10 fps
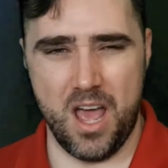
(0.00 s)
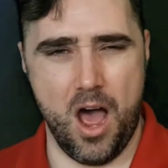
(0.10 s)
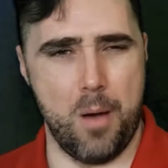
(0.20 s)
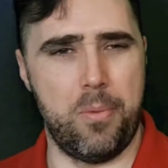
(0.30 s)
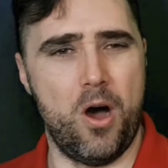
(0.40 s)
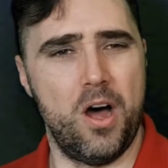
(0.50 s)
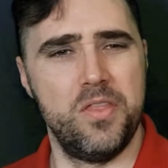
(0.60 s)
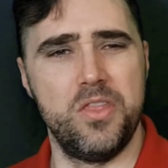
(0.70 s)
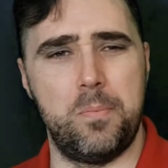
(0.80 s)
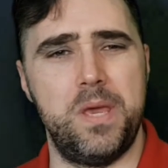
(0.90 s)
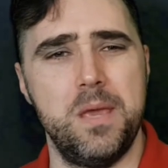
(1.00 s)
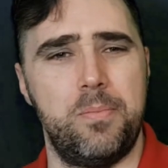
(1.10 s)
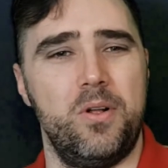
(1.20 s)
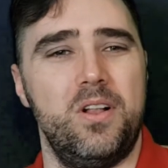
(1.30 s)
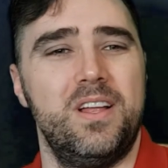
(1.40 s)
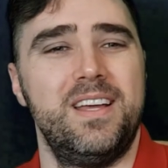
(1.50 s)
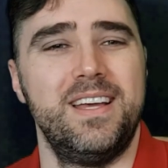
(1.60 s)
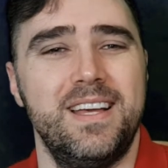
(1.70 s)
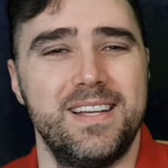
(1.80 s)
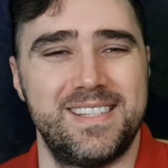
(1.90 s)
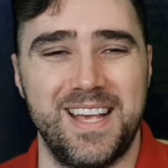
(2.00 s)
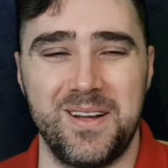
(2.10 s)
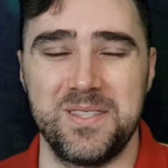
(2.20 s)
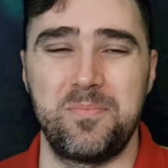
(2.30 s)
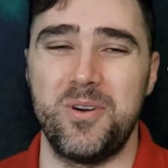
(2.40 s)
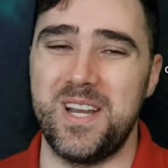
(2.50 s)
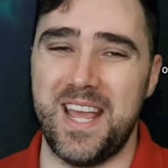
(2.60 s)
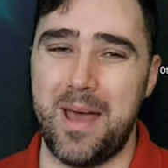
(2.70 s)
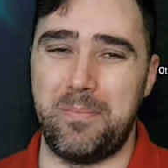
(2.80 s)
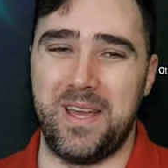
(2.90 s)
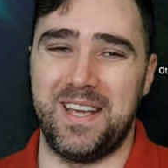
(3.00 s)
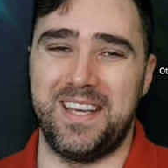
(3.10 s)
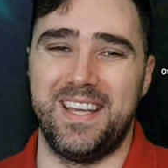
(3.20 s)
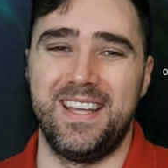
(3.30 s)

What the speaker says: upon the people sounds pretty epic.